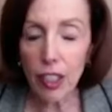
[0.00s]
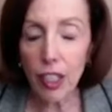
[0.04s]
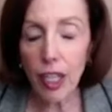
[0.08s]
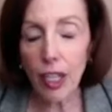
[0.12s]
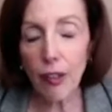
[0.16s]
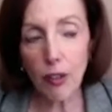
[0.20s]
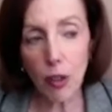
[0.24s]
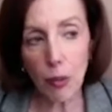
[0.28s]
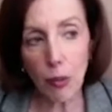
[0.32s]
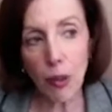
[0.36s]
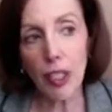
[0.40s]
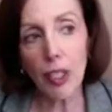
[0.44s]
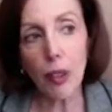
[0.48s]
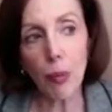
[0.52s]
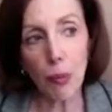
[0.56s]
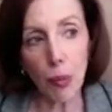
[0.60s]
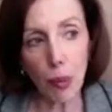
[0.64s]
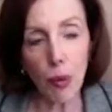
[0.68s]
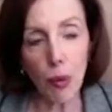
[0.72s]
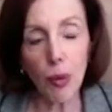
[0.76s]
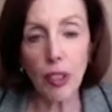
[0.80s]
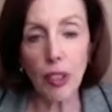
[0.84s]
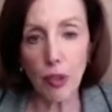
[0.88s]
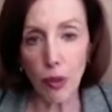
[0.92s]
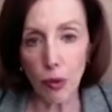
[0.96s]
You have to make a
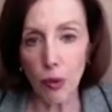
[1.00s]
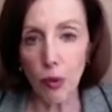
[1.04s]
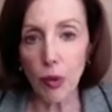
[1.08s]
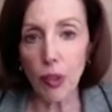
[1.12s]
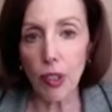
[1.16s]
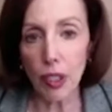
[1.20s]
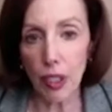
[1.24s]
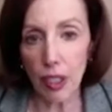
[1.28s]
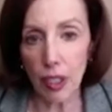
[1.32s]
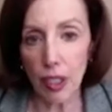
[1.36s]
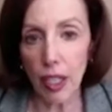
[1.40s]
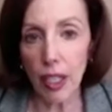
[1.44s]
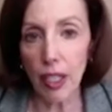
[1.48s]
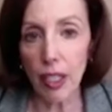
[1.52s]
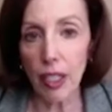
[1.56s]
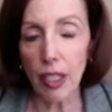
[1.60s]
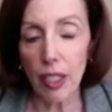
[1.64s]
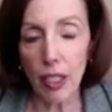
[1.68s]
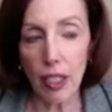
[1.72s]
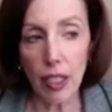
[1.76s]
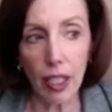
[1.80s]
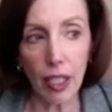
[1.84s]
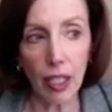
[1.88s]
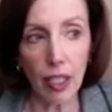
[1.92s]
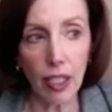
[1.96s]
point of working at
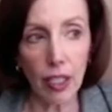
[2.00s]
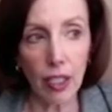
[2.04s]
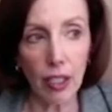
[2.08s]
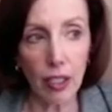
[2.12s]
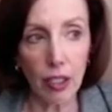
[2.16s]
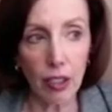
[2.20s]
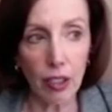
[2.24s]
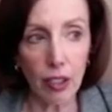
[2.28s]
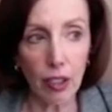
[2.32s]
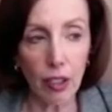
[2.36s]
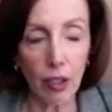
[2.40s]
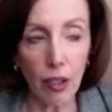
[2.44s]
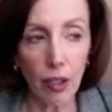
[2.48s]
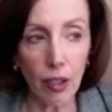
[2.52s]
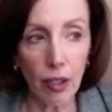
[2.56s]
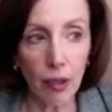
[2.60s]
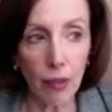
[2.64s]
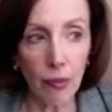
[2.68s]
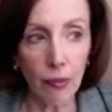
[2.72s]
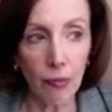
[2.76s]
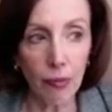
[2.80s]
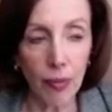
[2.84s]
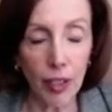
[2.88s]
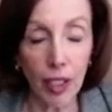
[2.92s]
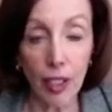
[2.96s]
it, and
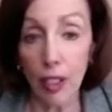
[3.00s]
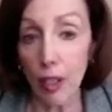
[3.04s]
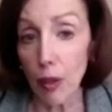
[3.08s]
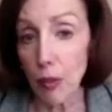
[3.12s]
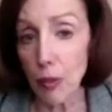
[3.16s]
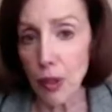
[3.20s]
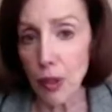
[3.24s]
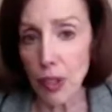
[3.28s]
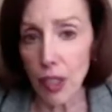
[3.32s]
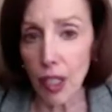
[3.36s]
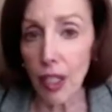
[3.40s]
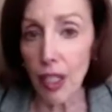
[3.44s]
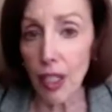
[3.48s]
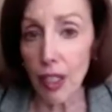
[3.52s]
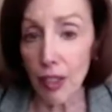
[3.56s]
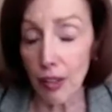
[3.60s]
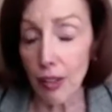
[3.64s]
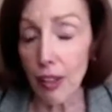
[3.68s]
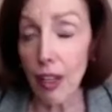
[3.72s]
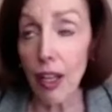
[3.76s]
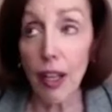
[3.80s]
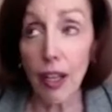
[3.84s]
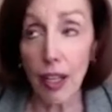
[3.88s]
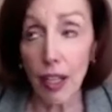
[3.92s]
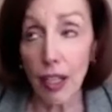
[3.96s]
it helps to.
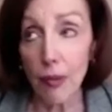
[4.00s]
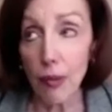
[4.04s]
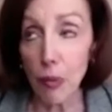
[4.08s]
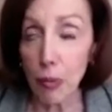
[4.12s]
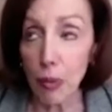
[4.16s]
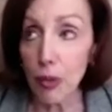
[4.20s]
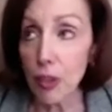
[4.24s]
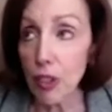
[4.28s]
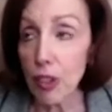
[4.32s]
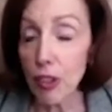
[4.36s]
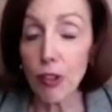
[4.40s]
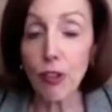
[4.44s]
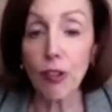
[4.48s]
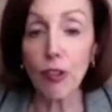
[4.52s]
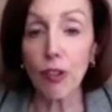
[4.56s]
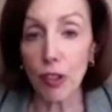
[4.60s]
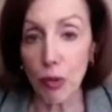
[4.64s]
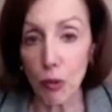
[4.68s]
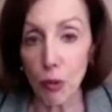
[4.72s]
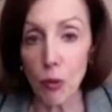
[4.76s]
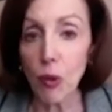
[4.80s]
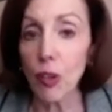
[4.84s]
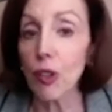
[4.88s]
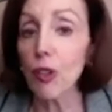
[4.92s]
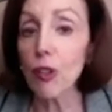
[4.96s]
I have a
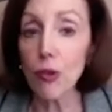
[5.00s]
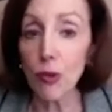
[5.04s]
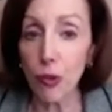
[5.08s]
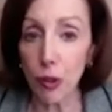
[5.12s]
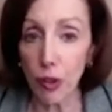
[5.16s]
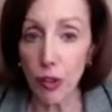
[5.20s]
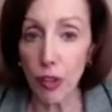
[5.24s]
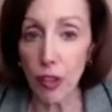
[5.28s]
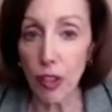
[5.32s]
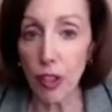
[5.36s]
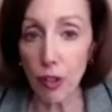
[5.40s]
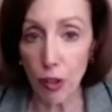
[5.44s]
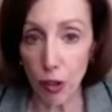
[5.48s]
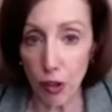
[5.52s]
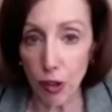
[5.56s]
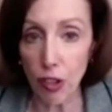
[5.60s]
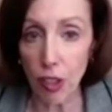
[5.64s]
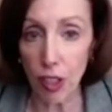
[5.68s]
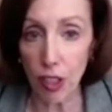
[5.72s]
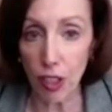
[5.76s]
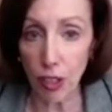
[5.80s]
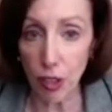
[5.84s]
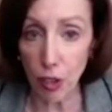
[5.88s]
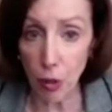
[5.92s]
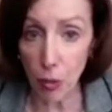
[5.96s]
particularly wonderful,
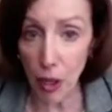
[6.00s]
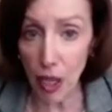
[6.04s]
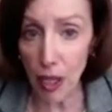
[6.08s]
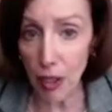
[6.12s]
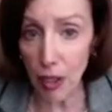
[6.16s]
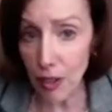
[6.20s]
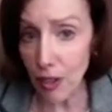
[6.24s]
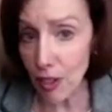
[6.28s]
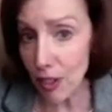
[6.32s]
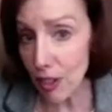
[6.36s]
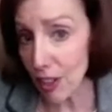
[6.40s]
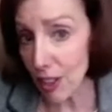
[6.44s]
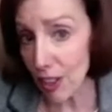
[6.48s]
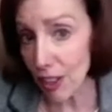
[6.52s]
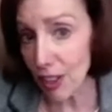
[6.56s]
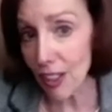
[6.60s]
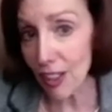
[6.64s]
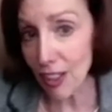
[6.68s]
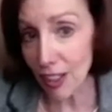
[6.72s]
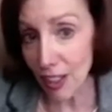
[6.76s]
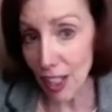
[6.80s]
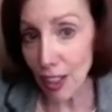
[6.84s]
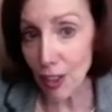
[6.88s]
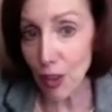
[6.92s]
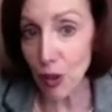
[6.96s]
understanding spouse, and I
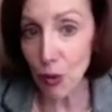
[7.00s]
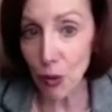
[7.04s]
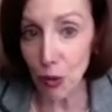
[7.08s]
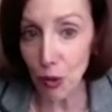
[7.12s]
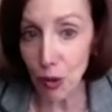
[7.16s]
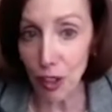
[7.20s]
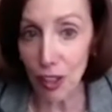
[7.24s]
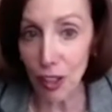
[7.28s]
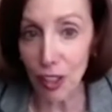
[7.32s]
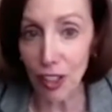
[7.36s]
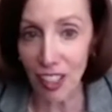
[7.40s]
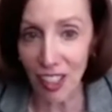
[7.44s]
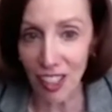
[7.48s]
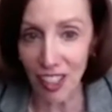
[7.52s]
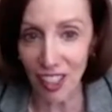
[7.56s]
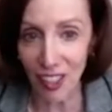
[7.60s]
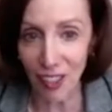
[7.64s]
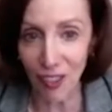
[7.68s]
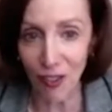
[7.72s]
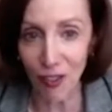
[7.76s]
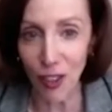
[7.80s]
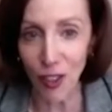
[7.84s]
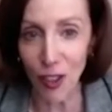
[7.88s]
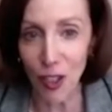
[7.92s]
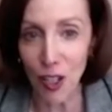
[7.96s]
think that's really
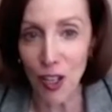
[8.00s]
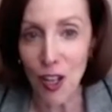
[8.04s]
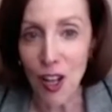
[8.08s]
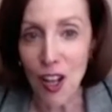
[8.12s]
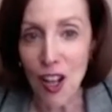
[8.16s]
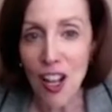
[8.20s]
very.